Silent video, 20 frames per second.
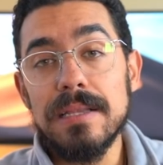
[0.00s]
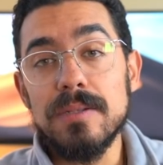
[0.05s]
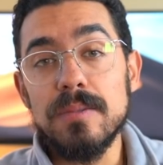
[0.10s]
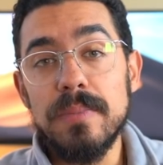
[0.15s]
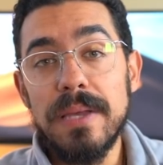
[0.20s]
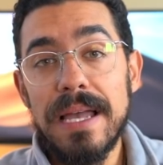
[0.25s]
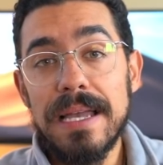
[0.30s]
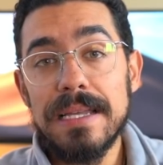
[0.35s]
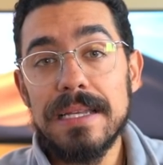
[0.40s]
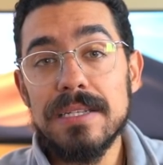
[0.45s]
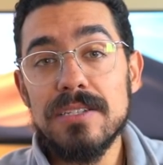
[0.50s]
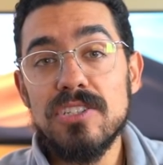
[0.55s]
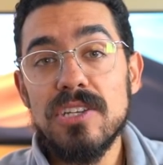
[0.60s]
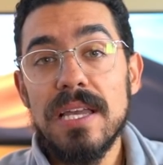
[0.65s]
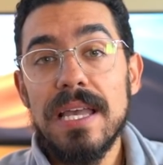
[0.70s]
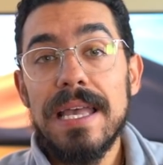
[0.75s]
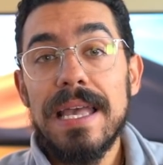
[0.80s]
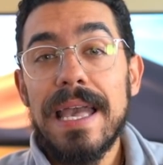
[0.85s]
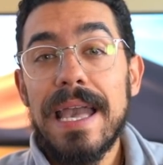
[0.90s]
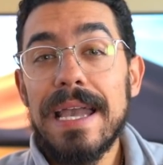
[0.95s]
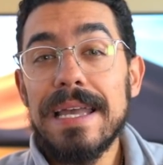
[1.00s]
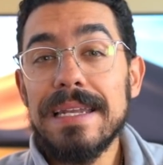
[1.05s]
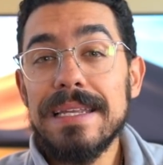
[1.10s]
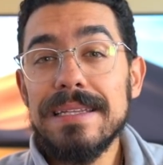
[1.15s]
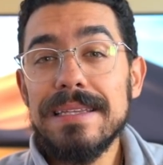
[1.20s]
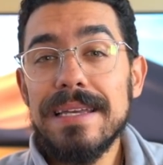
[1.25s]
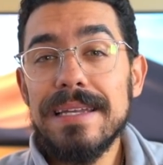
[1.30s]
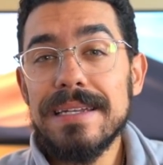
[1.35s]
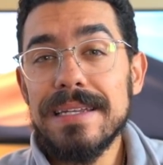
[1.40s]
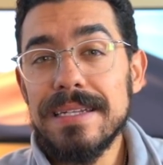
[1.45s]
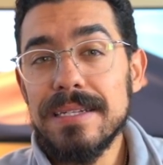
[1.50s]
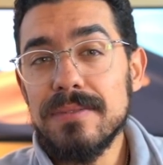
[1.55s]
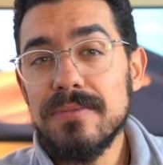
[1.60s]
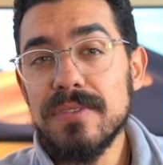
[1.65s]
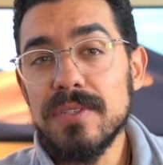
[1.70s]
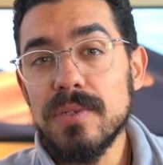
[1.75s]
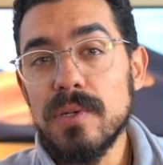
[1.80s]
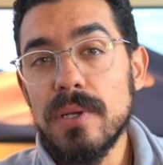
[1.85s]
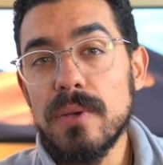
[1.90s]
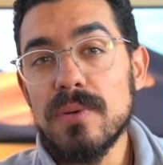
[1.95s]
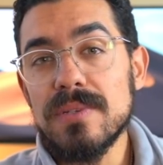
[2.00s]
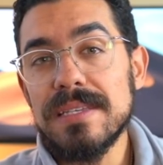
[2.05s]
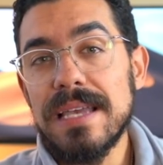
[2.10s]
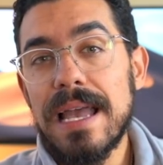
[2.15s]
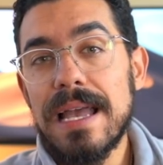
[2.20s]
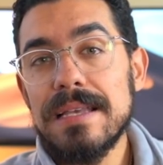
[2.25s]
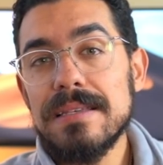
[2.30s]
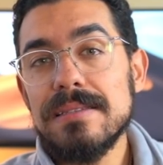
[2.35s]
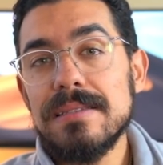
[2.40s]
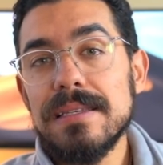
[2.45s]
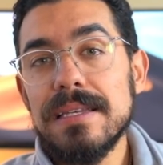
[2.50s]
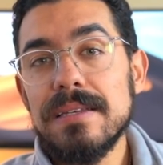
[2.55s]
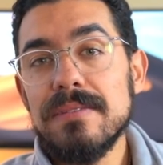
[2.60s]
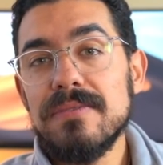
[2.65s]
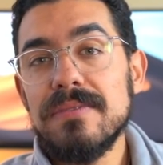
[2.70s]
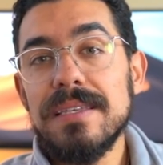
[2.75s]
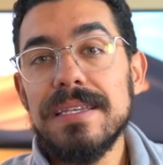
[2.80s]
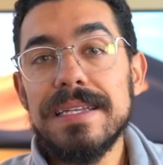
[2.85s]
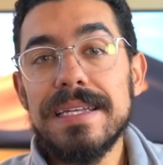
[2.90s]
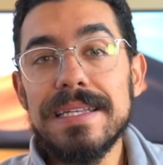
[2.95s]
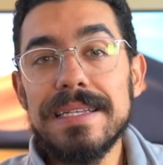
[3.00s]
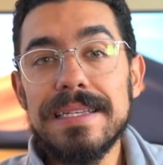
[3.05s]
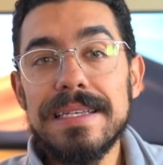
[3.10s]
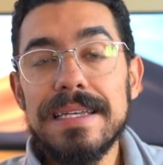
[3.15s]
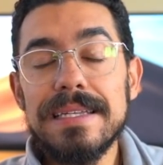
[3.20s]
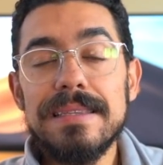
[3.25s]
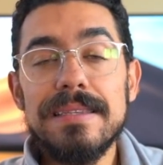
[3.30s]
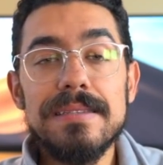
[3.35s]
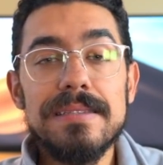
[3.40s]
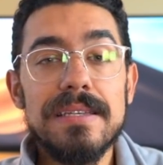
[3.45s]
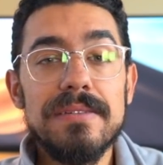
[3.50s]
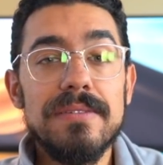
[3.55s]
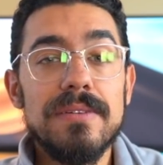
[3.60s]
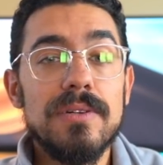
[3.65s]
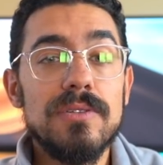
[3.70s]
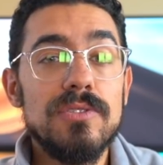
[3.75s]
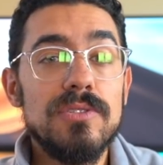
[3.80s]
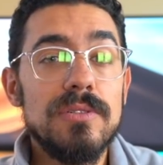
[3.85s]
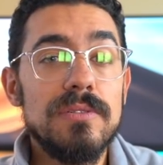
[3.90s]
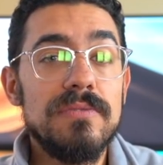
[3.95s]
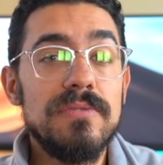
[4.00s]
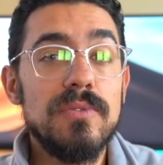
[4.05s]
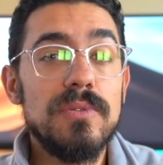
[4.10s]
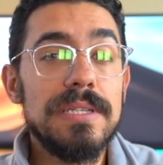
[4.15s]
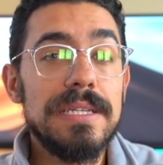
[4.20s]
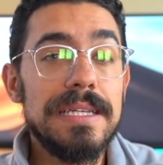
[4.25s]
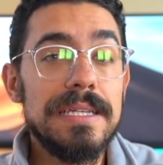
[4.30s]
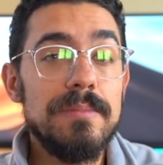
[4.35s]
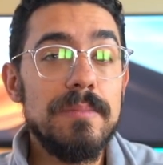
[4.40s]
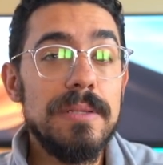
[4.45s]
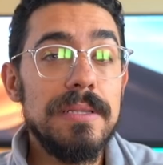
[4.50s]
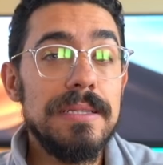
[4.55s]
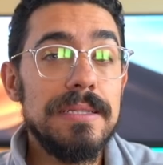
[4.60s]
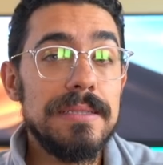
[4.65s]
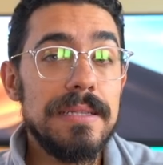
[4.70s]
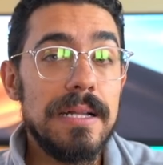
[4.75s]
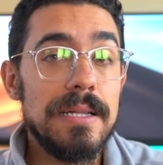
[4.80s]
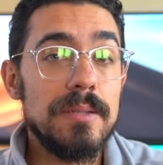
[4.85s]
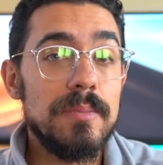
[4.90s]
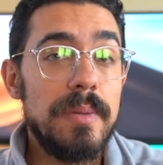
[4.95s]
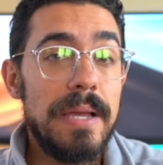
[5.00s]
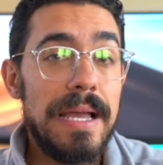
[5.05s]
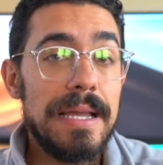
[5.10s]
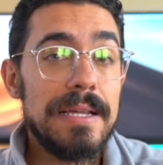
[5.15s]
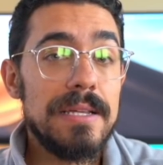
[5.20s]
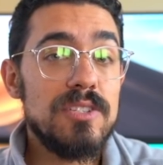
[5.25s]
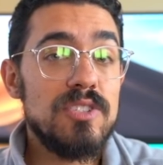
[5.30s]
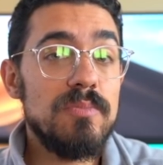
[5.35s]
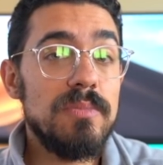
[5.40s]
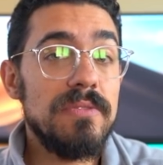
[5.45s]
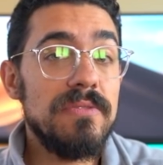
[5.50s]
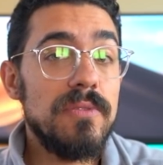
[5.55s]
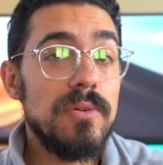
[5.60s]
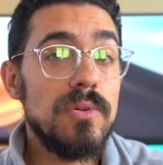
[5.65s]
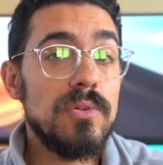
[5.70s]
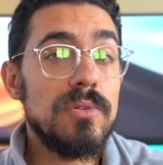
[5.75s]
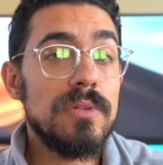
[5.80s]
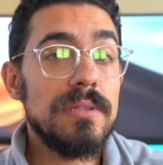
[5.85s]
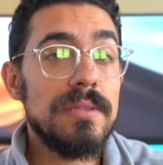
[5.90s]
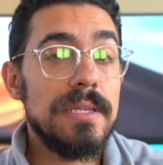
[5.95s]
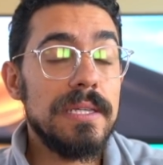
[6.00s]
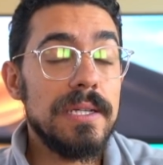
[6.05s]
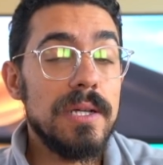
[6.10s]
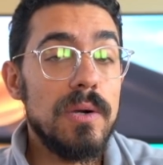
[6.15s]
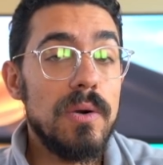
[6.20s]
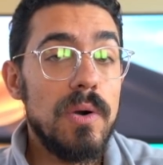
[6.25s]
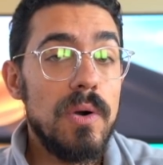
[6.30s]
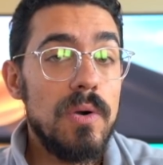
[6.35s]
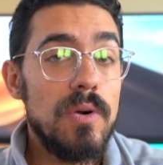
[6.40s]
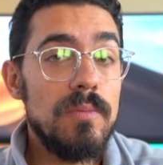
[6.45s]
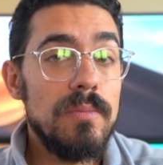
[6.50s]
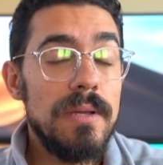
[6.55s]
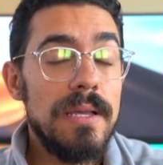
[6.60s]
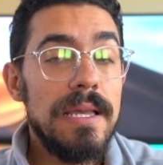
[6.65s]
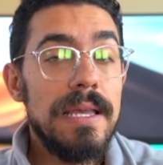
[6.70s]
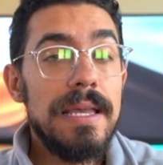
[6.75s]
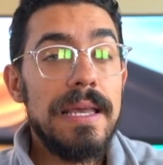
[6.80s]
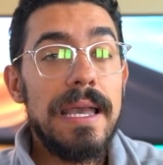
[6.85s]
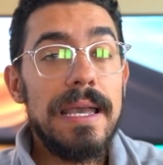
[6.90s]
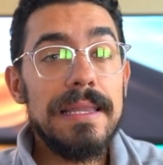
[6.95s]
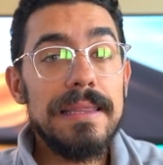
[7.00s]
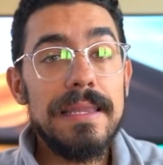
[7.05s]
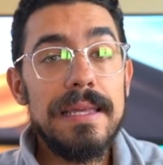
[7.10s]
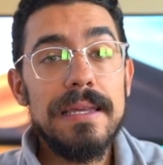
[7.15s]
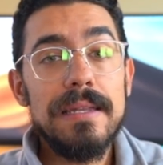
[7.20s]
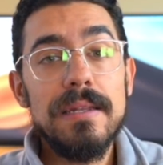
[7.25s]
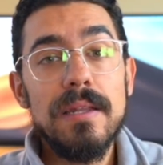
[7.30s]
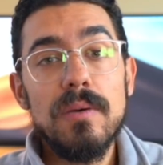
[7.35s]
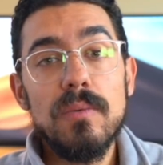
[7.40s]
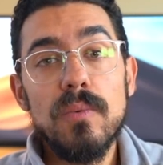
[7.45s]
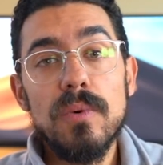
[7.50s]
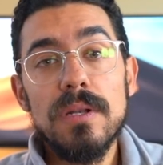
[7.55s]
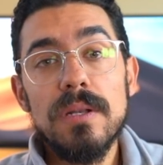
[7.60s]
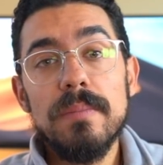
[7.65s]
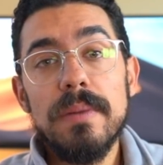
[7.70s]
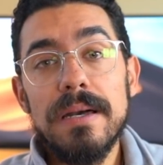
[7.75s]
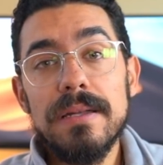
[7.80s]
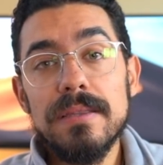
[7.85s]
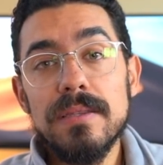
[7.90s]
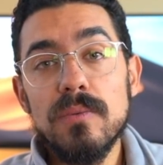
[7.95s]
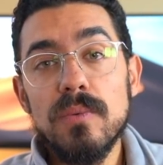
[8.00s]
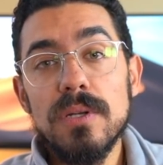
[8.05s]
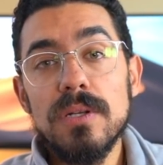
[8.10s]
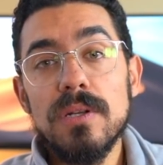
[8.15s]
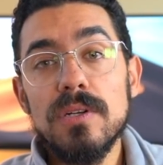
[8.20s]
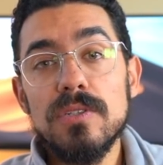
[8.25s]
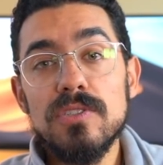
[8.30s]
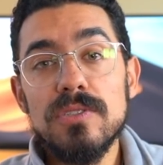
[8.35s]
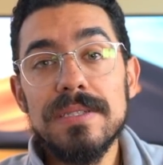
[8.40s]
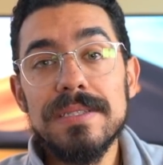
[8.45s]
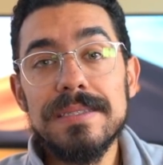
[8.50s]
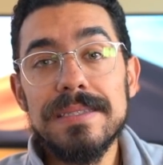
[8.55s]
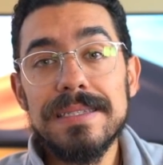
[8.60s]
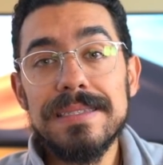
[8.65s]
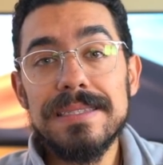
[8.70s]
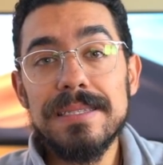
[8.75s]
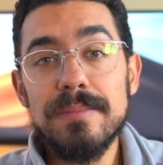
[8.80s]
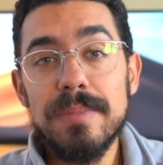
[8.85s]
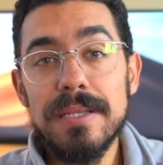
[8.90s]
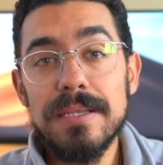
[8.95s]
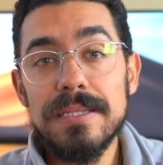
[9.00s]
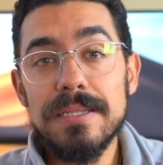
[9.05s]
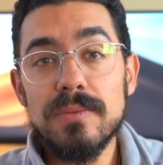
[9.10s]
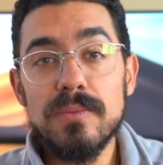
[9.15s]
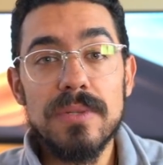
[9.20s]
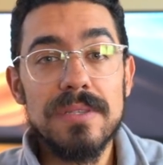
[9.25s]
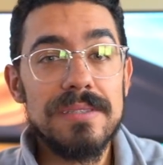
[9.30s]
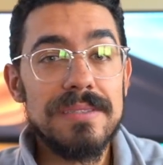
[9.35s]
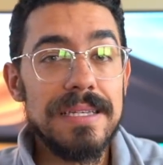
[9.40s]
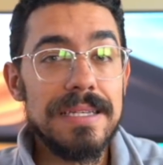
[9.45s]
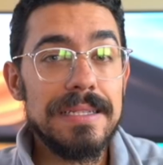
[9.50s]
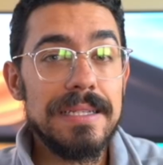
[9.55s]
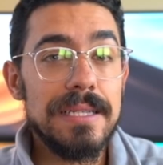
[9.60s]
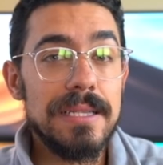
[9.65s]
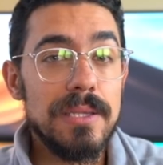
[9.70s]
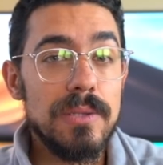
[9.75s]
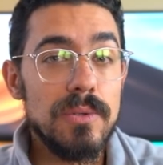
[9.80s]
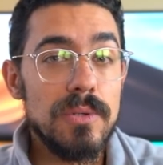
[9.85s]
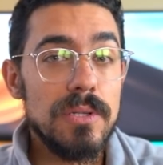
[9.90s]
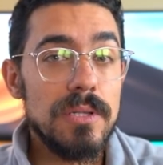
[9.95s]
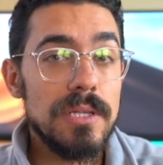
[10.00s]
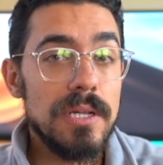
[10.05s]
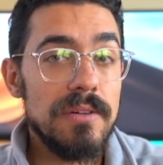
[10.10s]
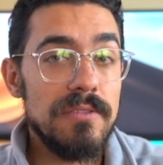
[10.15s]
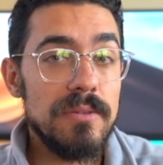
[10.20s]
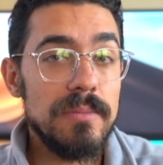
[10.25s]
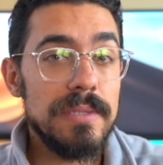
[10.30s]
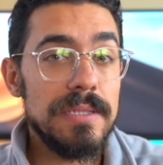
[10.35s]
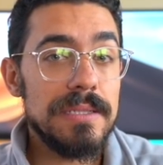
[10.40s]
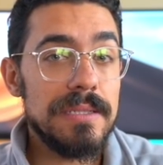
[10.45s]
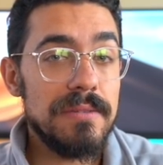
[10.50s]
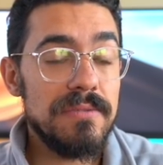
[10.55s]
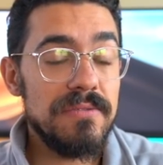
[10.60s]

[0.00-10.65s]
package. And in that interview, he was asked if they can get the $748 billion package before they go home. And then what about the $160 billion with state and local government